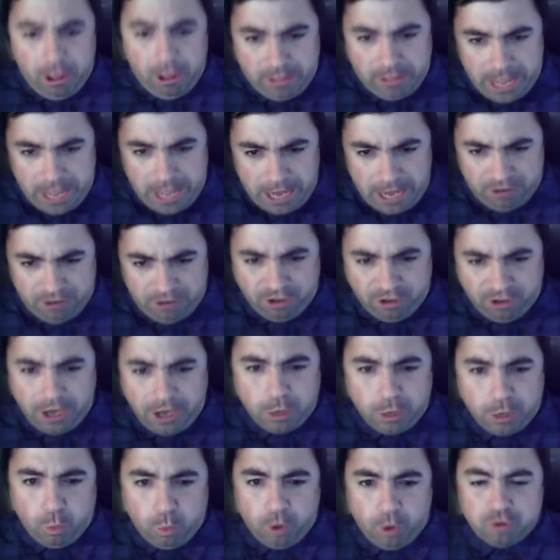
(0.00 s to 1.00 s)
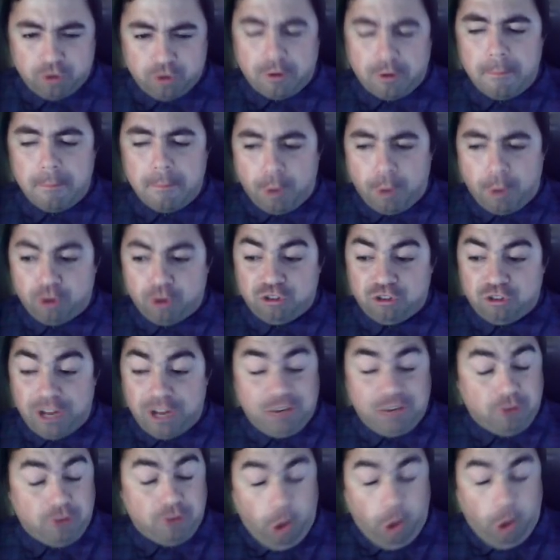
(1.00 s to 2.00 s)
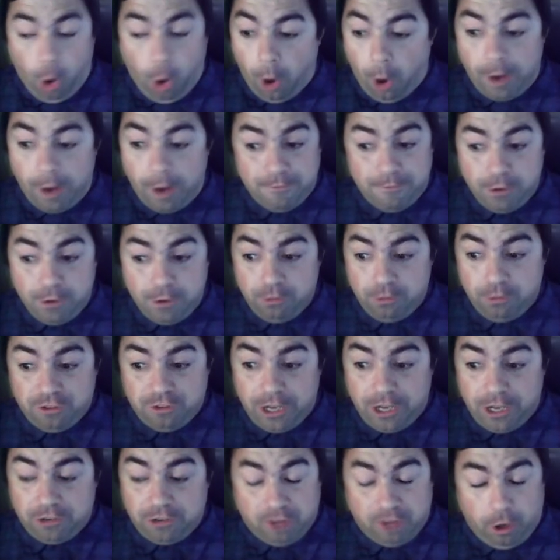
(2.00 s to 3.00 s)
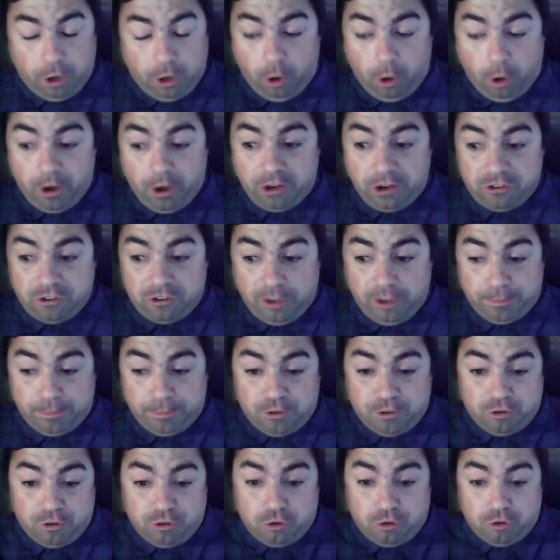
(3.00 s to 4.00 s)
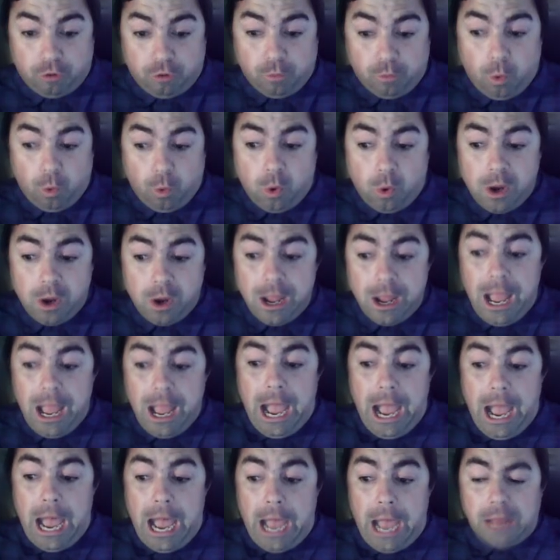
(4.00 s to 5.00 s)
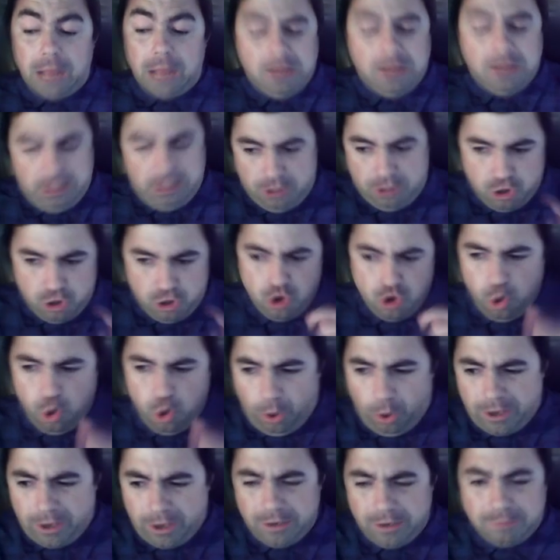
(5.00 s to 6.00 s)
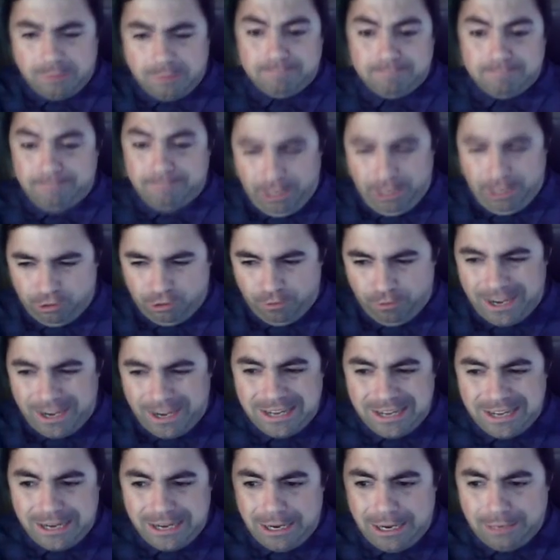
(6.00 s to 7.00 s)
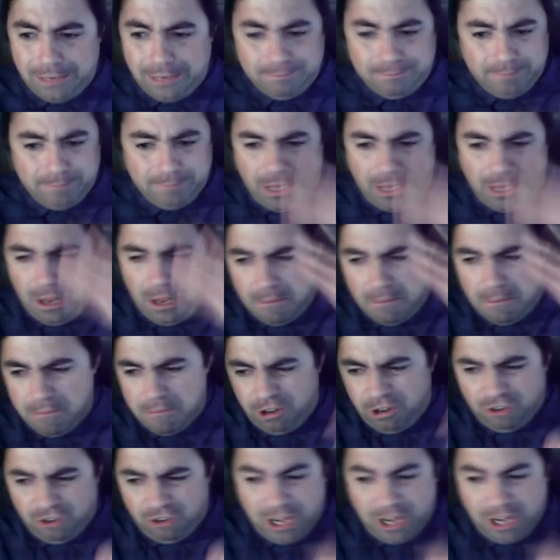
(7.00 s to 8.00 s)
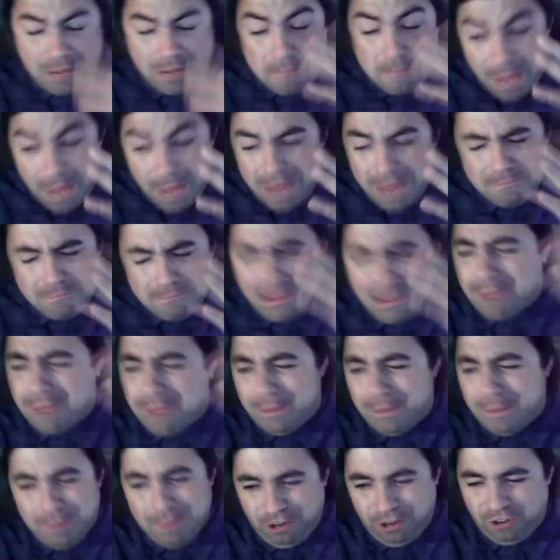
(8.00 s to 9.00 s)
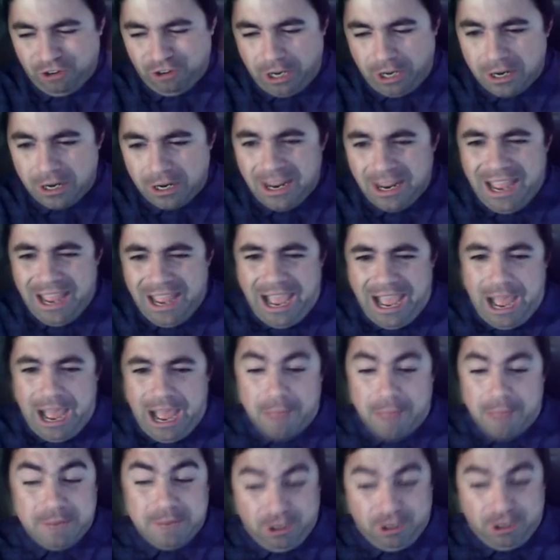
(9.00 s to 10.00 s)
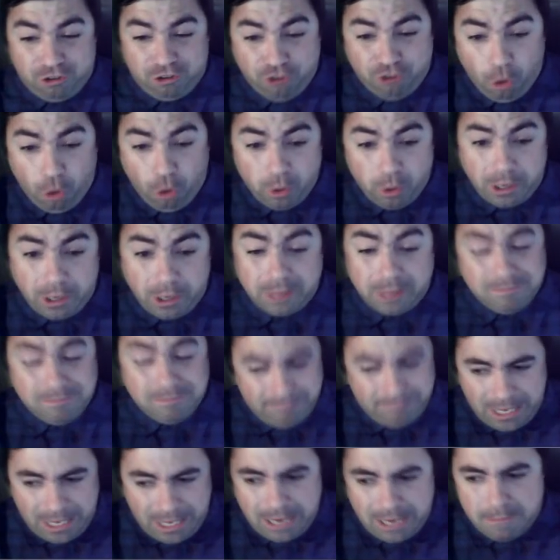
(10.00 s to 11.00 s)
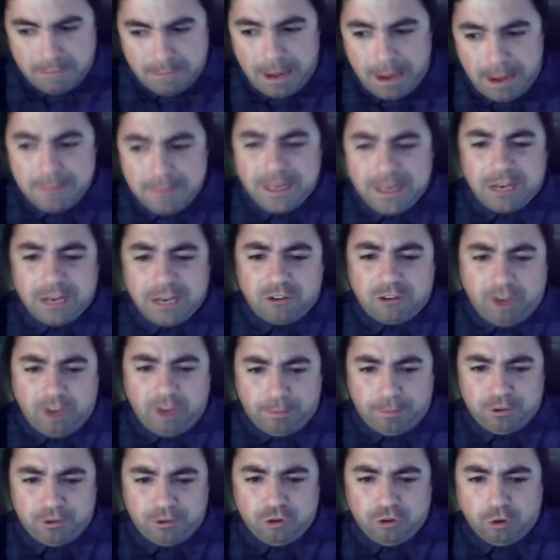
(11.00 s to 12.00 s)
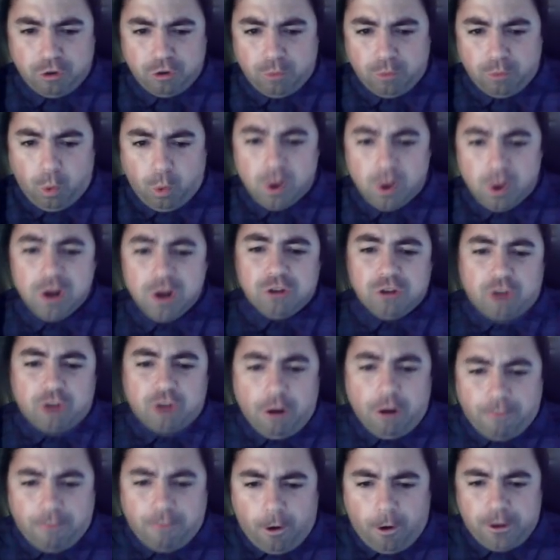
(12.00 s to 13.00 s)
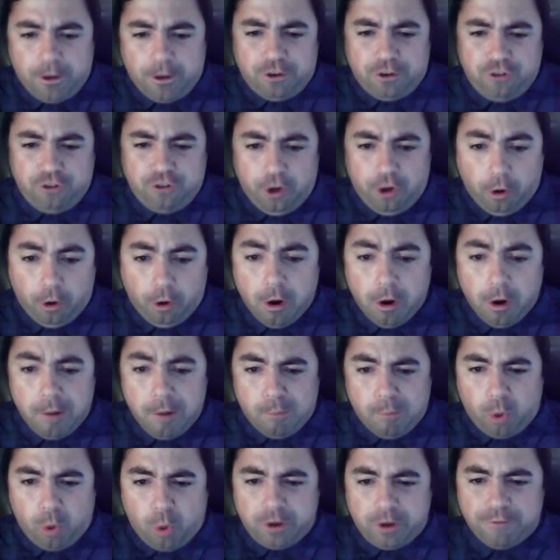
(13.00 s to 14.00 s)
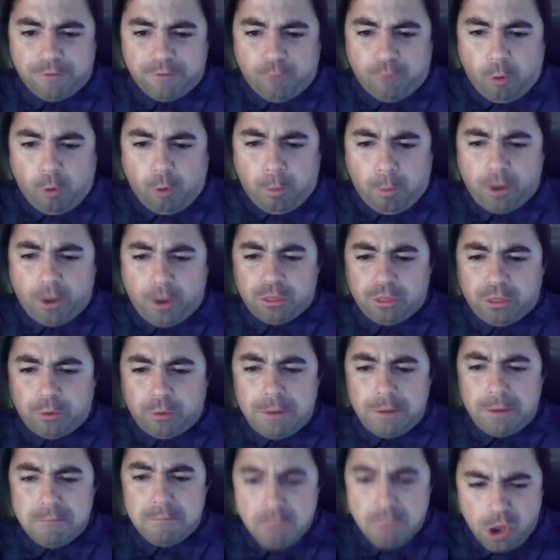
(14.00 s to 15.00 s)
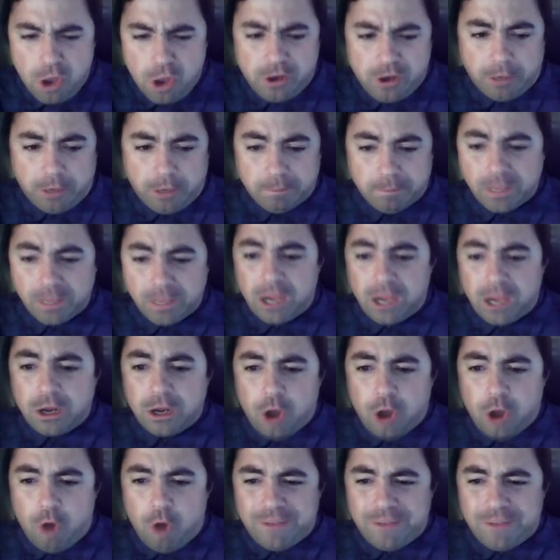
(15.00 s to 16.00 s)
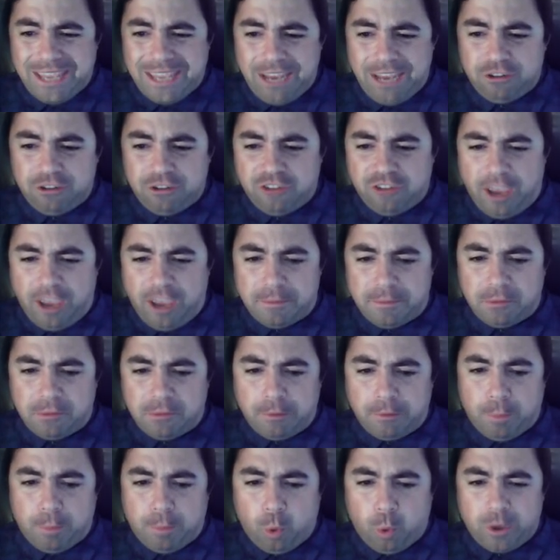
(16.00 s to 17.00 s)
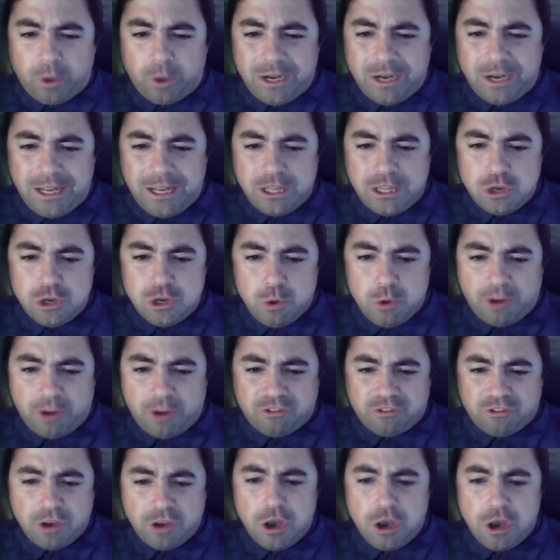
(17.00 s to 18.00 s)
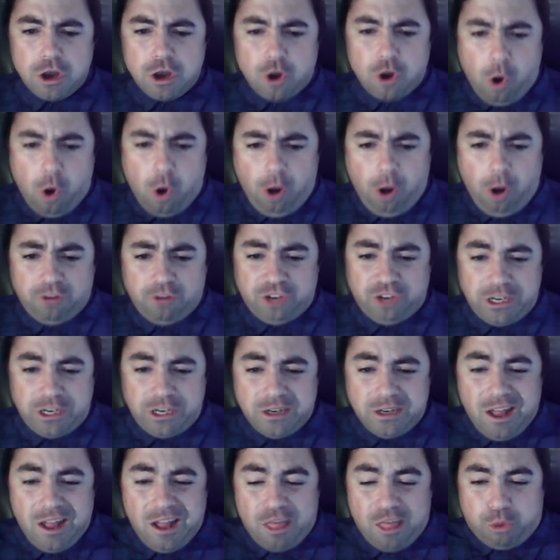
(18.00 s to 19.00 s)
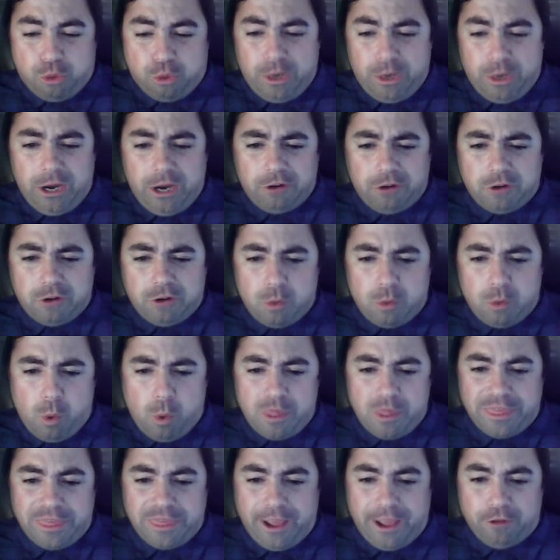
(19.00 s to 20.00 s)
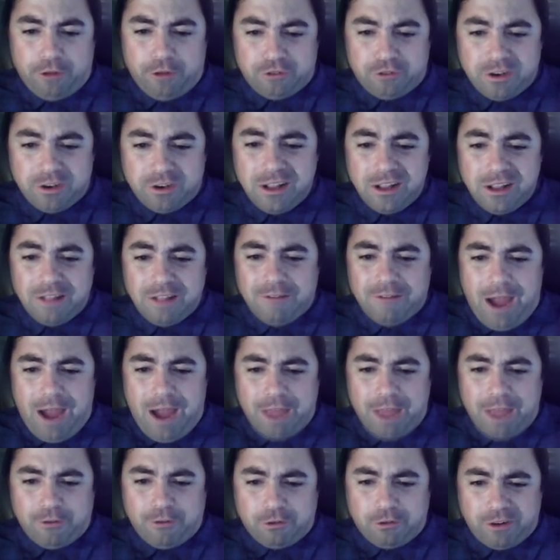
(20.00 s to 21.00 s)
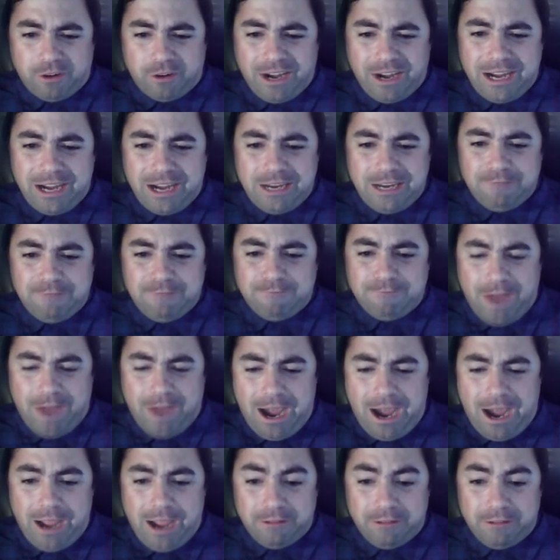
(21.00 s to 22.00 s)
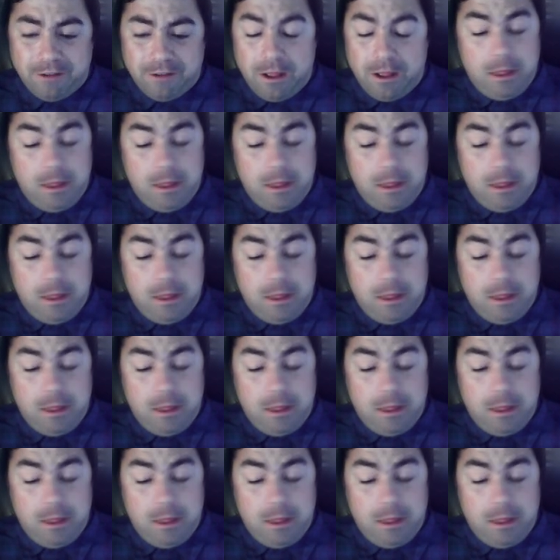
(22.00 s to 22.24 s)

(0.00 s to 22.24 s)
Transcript: they say the words most states. There are a few states that are exceptions to the rule. Uh, New York, Pennsylvania, Michigan, may, maybe Michigan, uh, Minnesota. It may be an exception to the rule. So far this year, more than four point three million COVID cases have been reported in the U S, causing three hundred one thousand, five hundred eighty-five